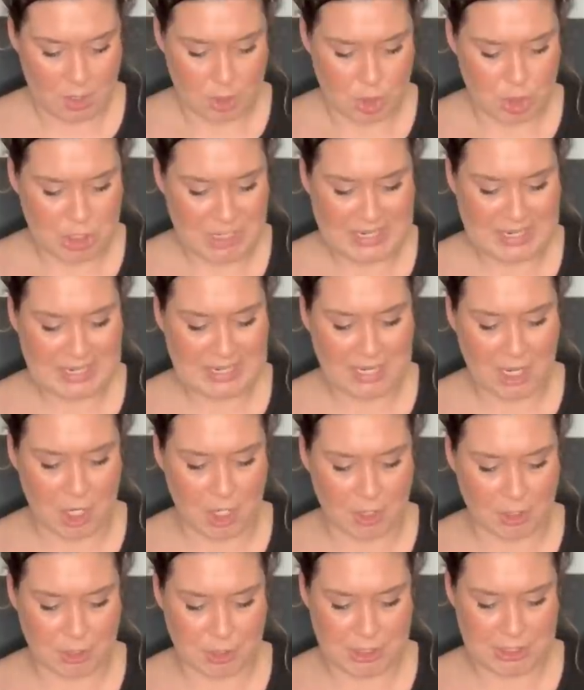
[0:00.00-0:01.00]

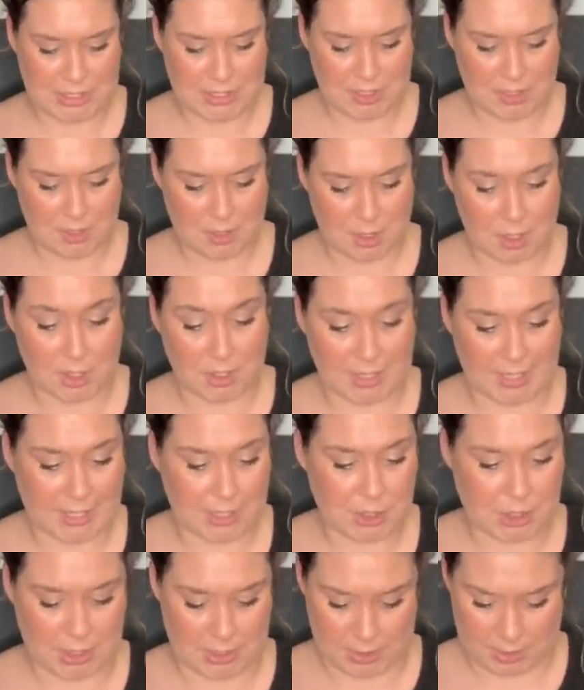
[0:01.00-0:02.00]
Genealogy
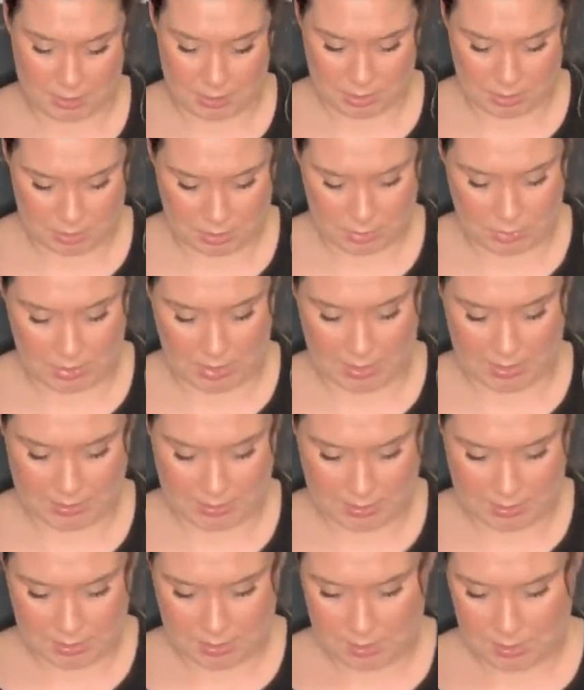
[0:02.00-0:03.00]
collection. You guys,
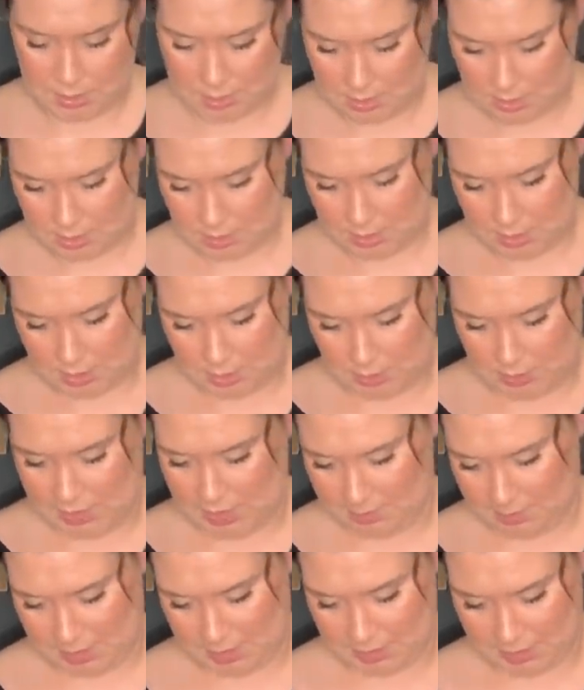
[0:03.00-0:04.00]
you
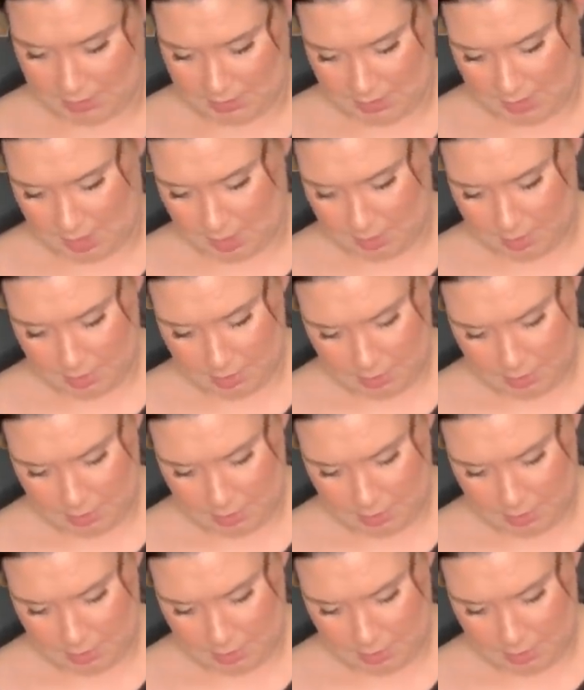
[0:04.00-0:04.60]
can't make this up.